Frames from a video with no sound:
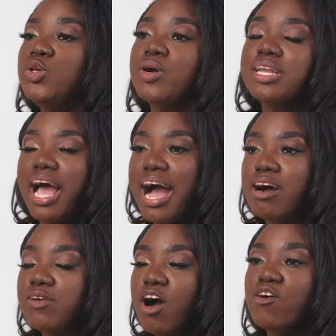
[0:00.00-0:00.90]
you can
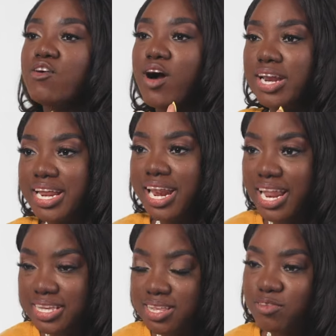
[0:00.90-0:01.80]
have a running
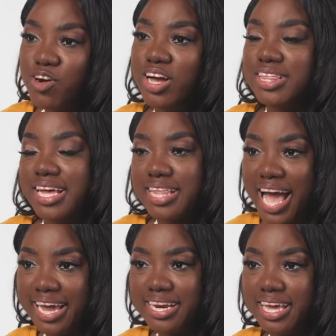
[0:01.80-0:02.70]
list of content
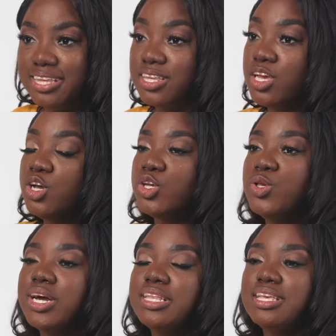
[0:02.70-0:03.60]
ideas.
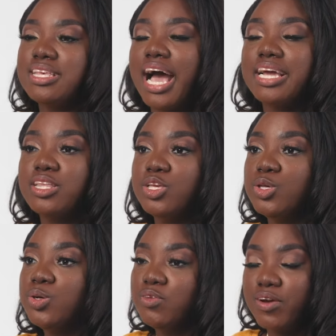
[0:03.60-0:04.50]
You can decide to
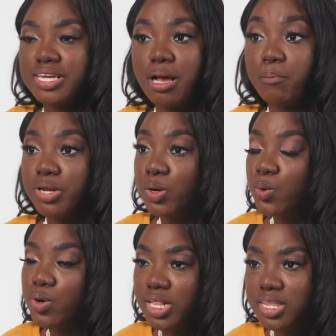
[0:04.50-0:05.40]
use, for example, a
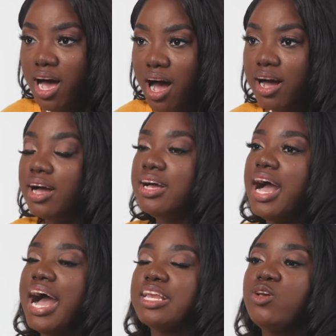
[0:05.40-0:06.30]
Google Doc,
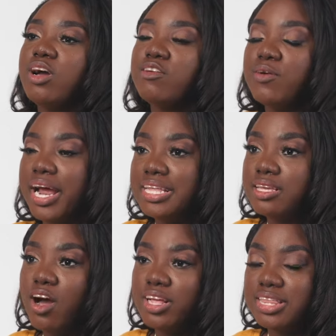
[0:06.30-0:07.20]
and you can write
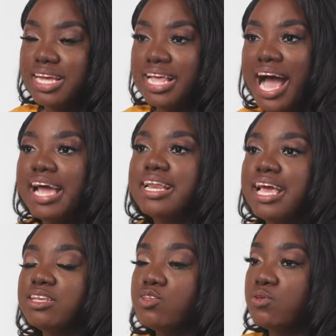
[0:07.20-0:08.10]
content ideas